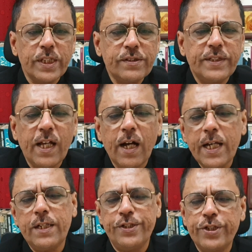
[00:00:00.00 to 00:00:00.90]
is the
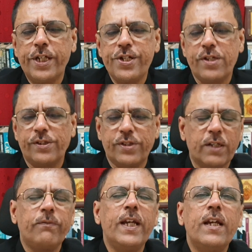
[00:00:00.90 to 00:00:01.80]
higher education
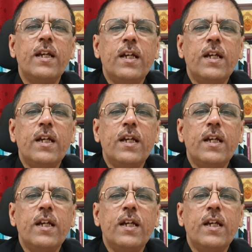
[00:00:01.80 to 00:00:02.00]
survey